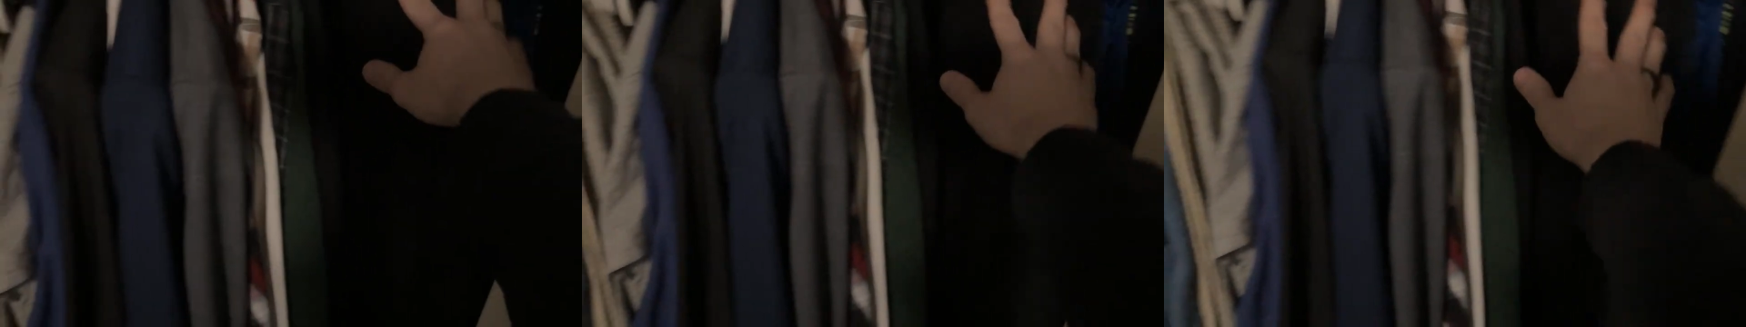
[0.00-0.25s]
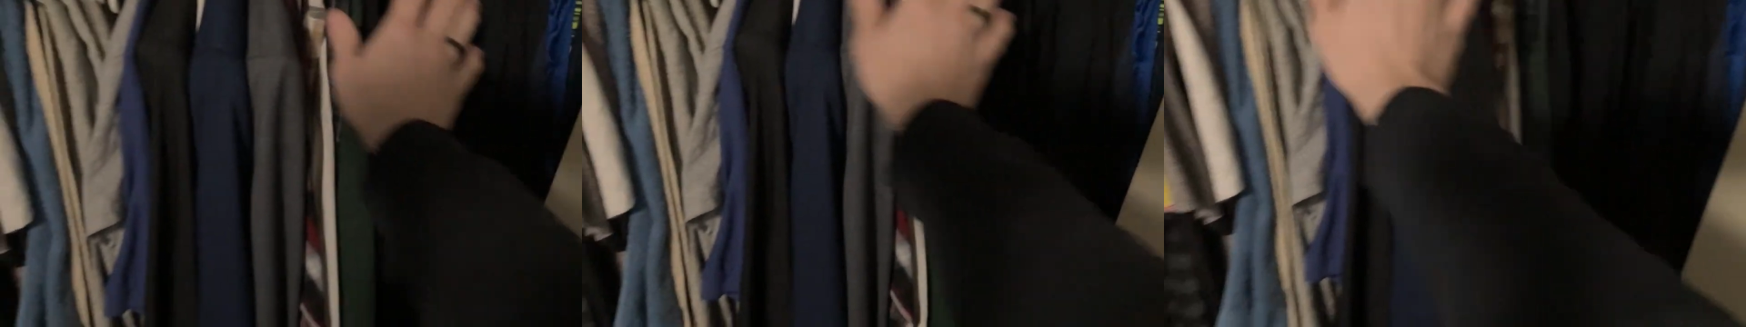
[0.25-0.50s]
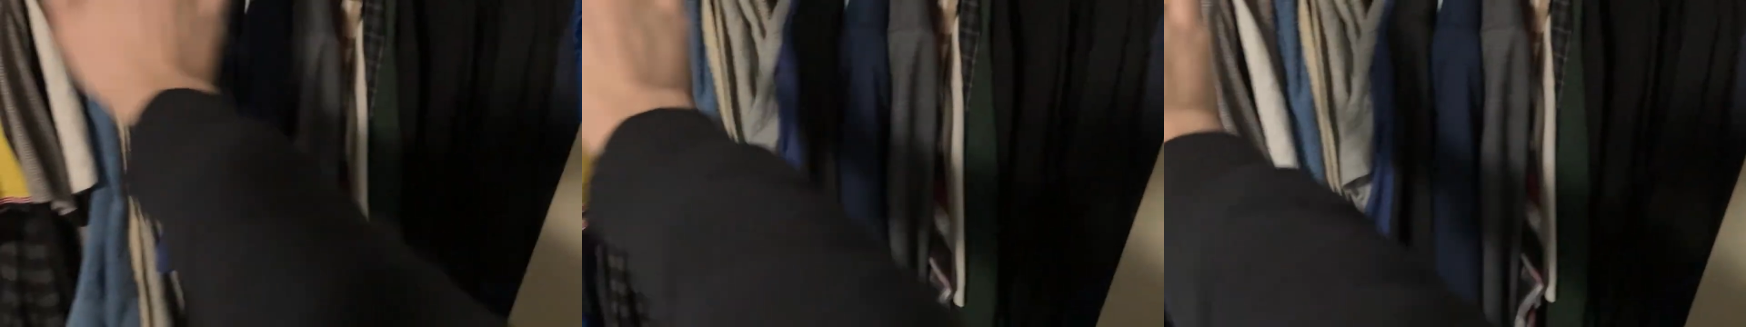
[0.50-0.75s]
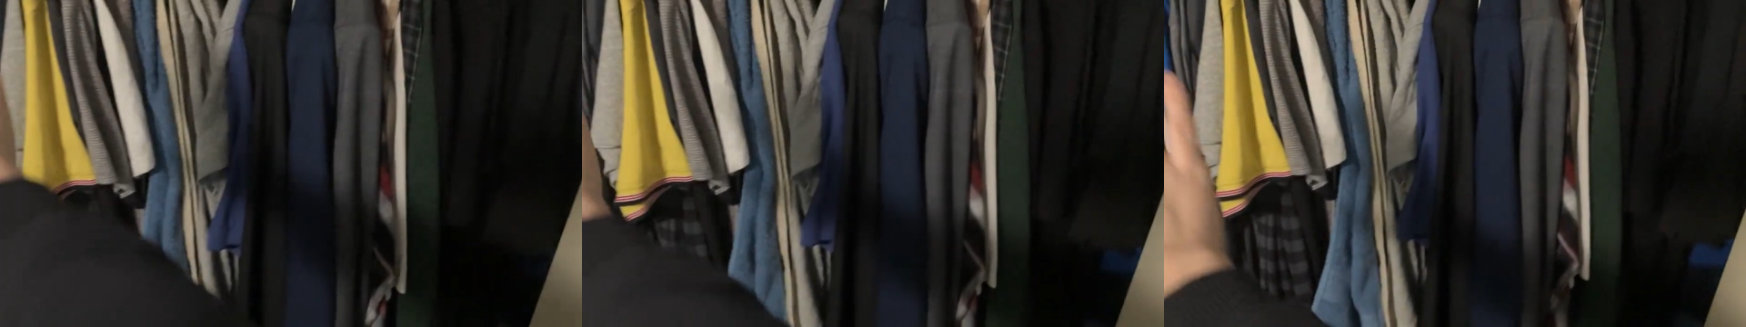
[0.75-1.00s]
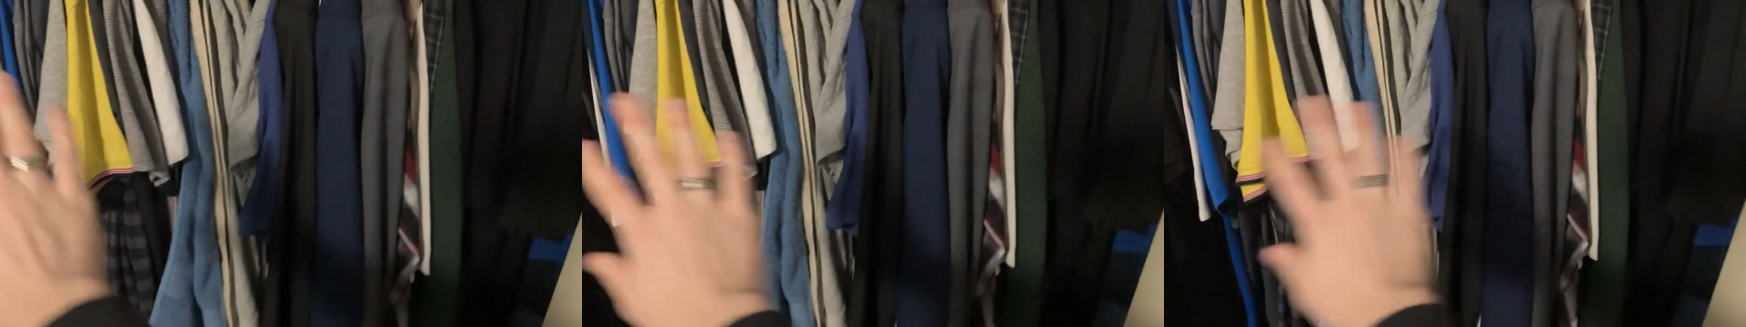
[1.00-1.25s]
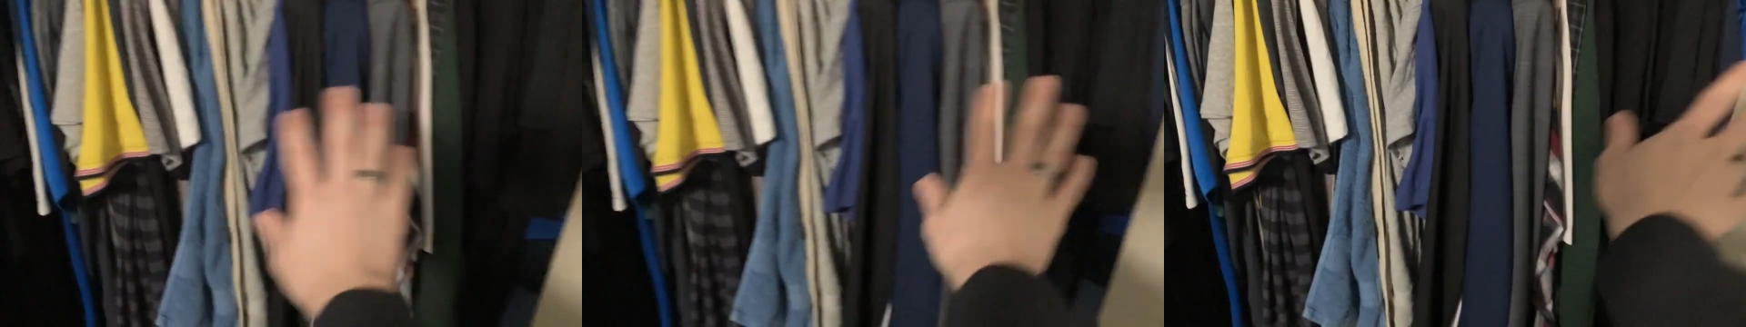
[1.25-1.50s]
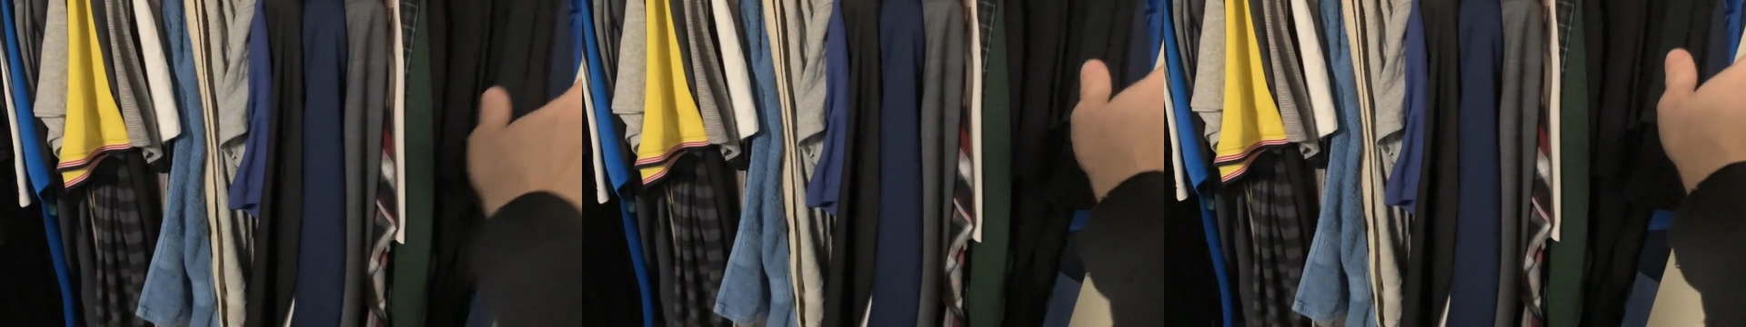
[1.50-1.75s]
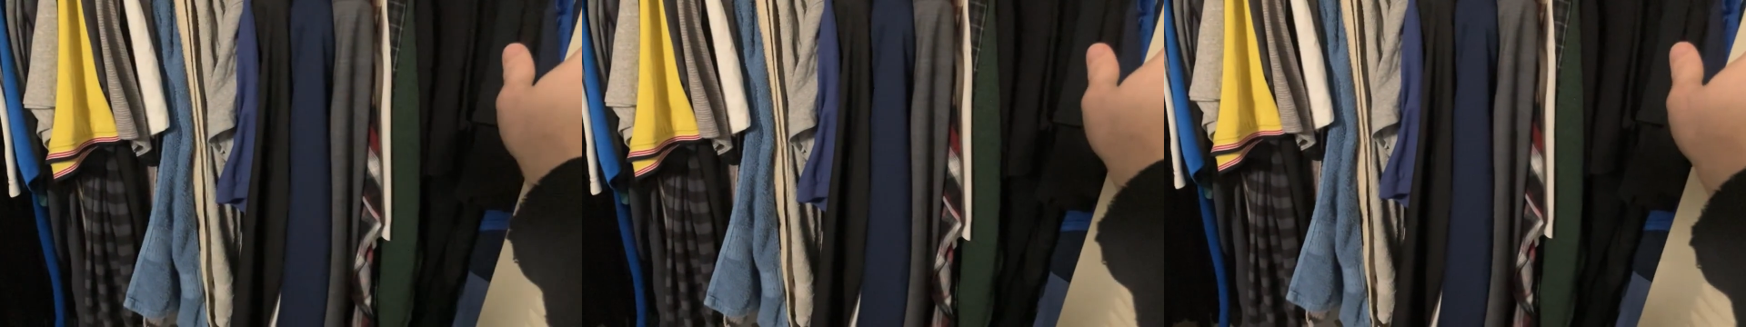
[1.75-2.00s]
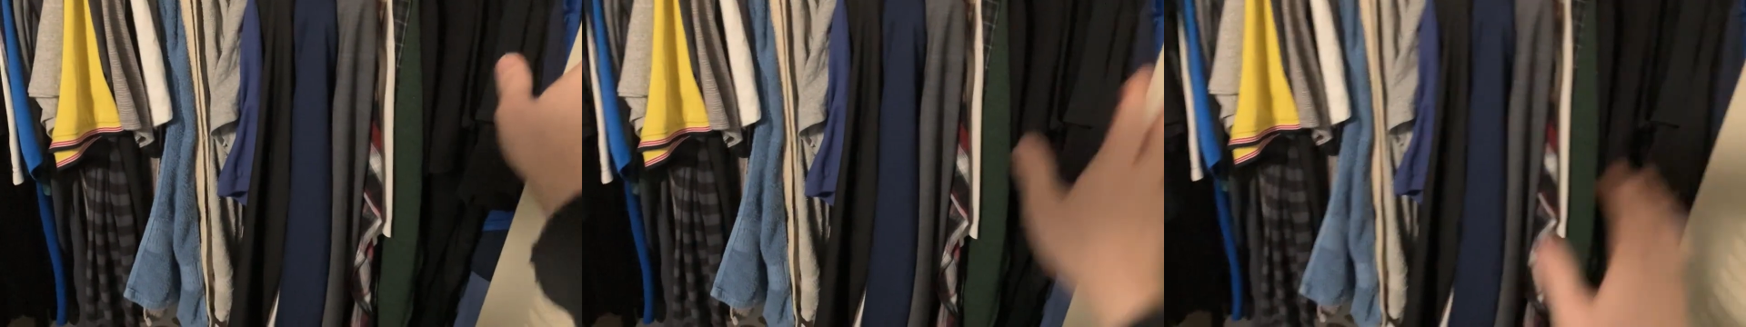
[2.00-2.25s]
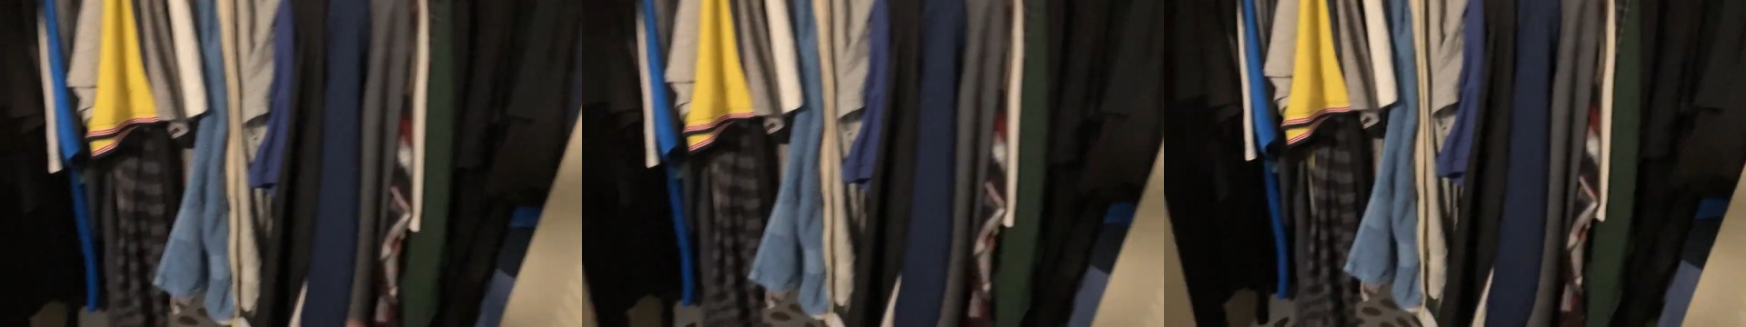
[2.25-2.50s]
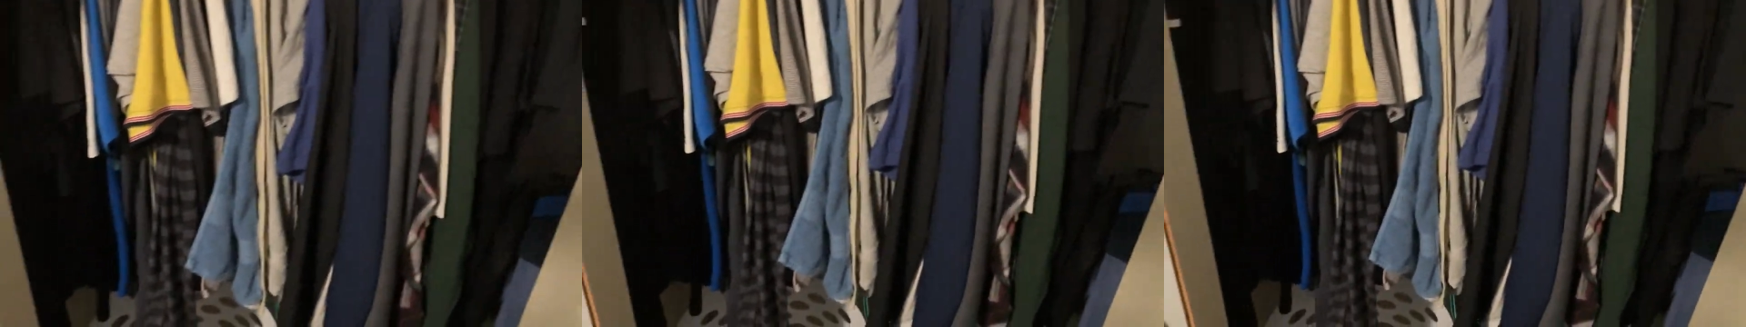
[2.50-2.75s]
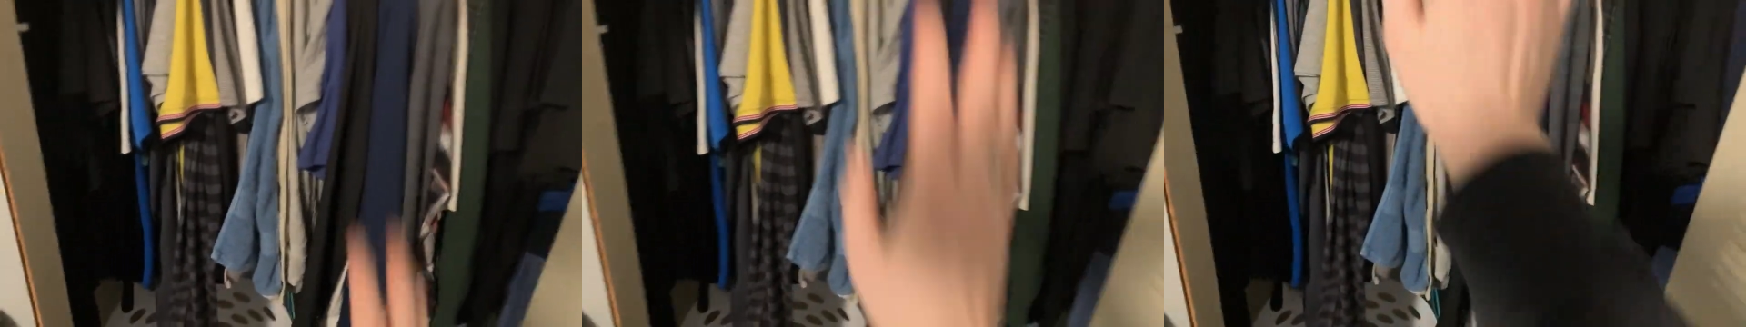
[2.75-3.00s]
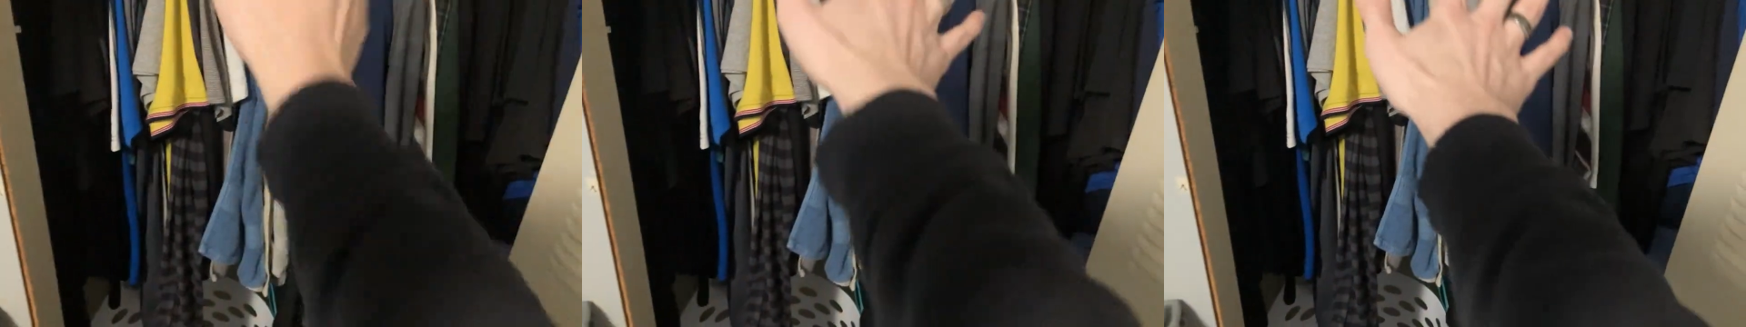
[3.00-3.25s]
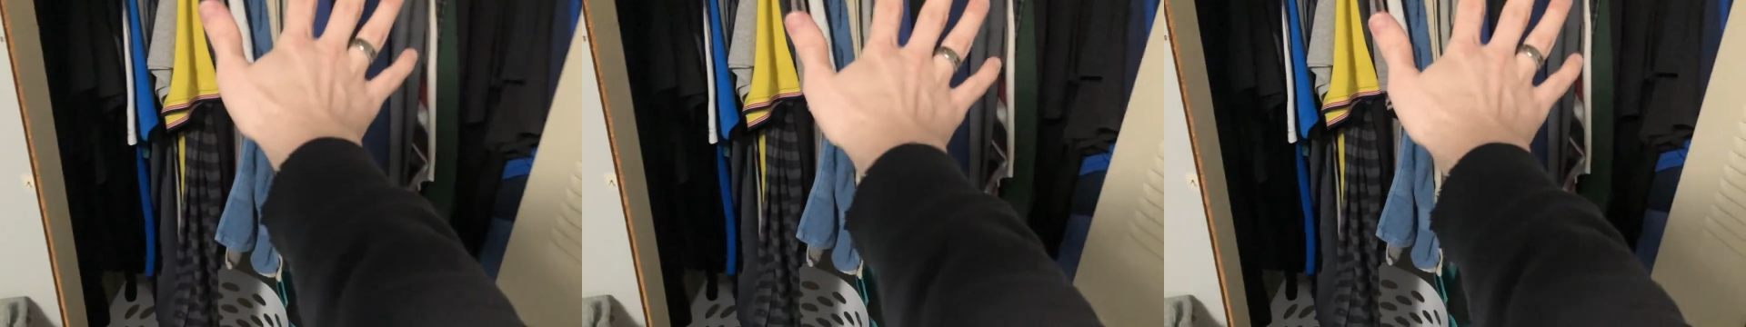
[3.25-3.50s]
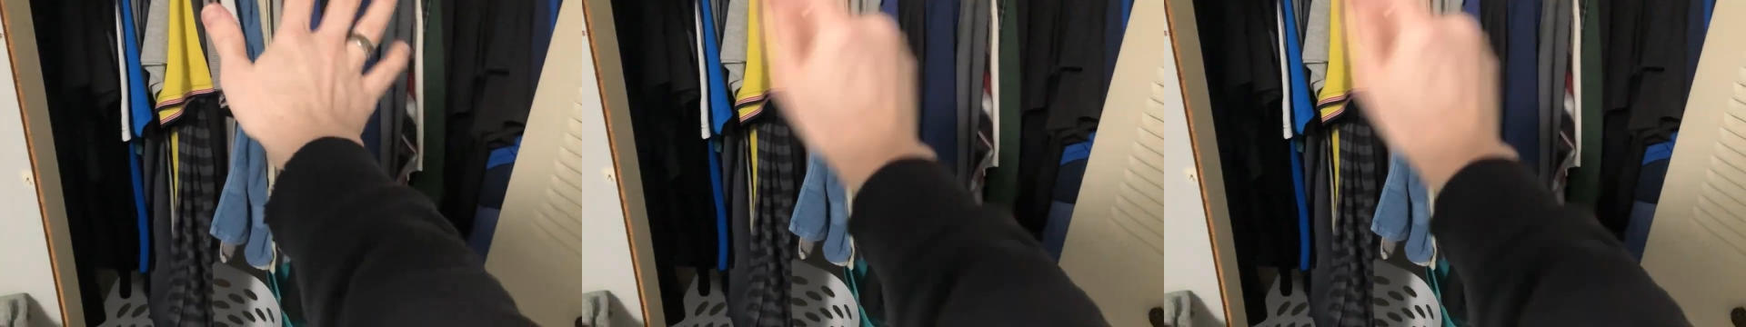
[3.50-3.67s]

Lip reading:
No face is visible, so there are no lips to read.